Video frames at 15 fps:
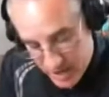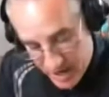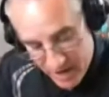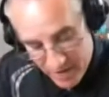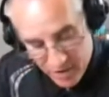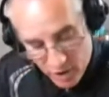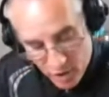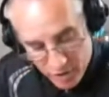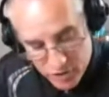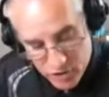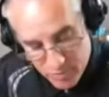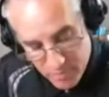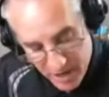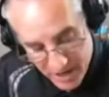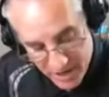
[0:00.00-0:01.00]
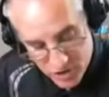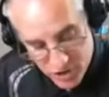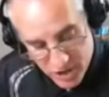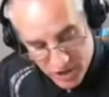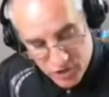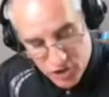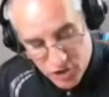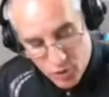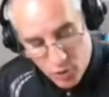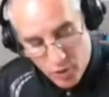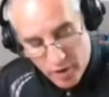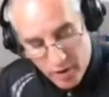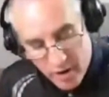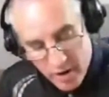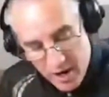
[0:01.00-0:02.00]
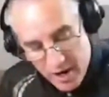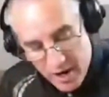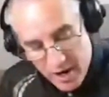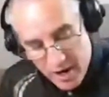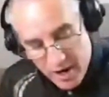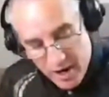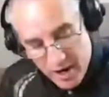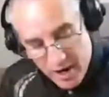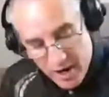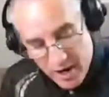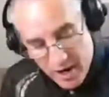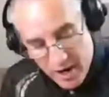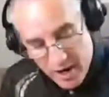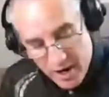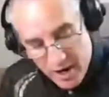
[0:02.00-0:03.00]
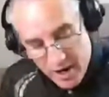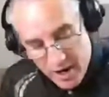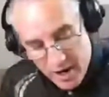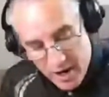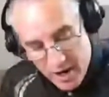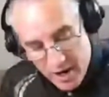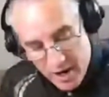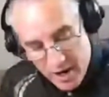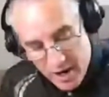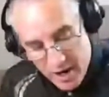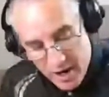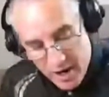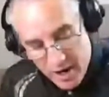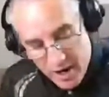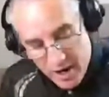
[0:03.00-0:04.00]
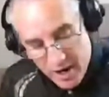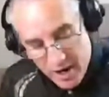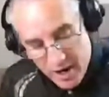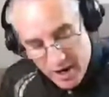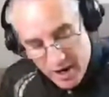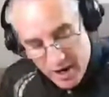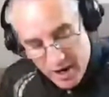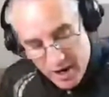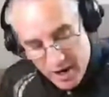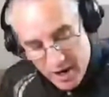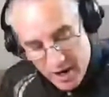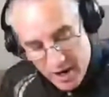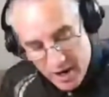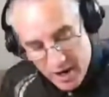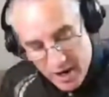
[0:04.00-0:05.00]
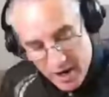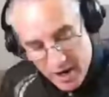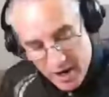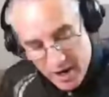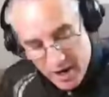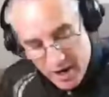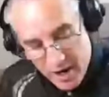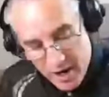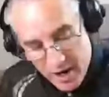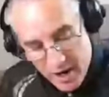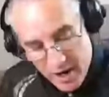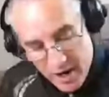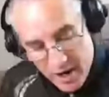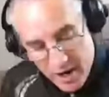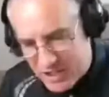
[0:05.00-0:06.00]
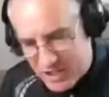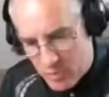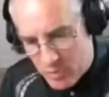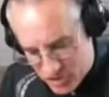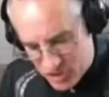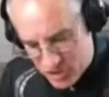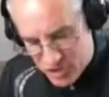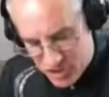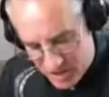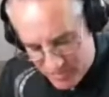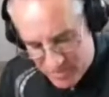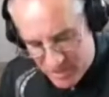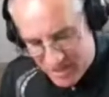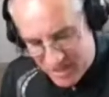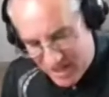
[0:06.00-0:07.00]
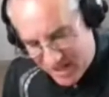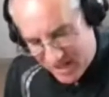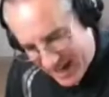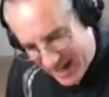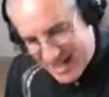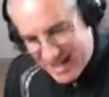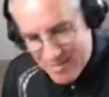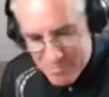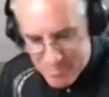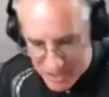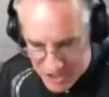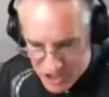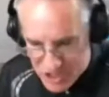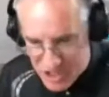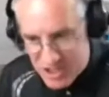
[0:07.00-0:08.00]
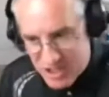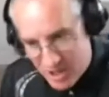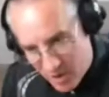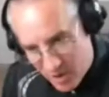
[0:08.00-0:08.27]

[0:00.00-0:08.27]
and the Archmage is technically kind of your deity, but you might have a conflicting relationship. You like him, but you